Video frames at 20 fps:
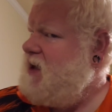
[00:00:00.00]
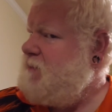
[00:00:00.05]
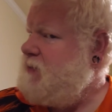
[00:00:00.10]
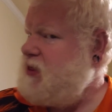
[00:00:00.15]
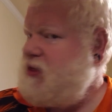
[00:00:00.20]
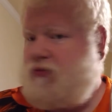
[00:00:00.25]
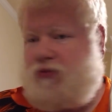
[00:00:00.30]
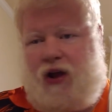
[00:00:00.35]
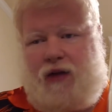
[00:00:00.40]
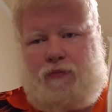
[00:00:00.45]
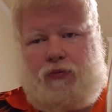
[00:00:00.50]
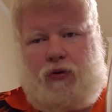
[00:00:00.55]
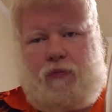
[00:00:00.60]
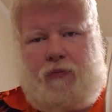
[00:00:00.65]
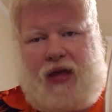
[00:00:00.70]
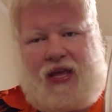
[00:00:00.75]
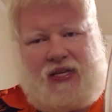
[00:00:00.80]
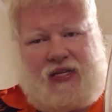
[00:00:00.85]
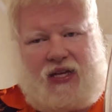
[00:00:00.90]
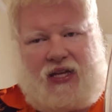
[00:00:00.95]
the red brew
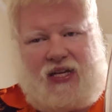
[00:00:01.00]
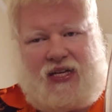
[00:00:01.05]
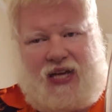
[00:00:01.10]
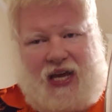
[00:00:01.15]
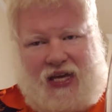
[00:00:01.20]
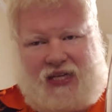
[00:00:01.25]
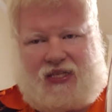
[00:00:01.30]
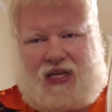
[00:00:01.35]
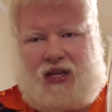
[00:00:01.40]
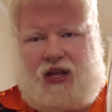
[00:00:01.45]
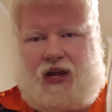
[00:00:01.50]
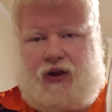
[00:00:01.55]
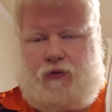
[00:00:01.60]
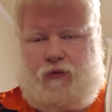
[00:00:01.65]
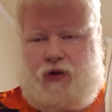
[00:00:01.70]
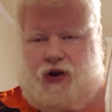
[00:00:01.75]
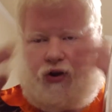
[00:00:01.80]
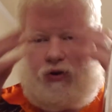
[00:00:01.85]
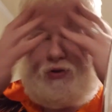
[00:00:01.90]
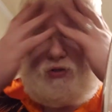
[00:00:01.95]
basically tasted like
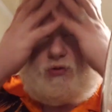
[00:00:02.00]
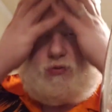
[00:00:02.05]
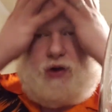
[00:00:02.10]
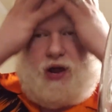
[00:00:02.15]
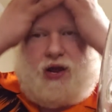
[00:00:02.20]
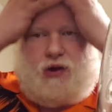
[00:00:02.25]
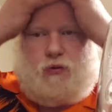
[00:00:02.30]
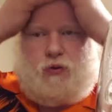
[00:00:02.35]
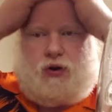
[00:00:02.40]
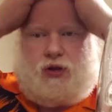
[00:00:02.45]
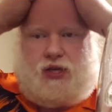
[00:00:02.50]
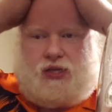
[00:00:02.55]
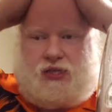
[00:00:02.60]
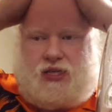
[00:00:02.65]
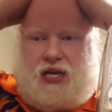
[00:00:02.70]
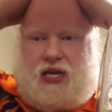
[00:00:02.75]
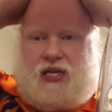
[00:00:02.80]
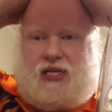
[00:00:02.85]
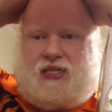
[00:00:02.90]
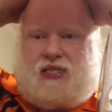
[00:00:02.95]
Rickard's Red, where this
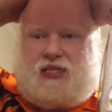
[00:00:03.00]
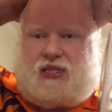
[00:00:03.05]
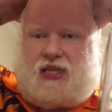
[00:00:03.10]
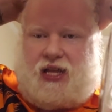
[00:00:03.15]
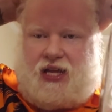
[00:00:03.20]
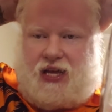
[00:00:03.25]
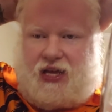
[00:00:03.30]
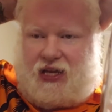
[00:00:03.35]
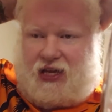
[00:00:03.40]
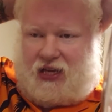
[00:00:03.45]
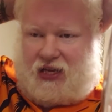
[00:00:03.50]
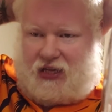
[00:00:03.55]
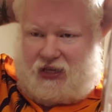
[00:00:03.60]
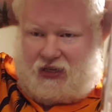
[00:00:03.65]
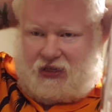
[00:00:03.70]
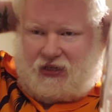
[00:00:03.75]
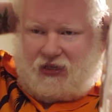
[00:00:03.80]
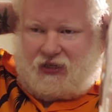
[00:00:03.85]
tastes like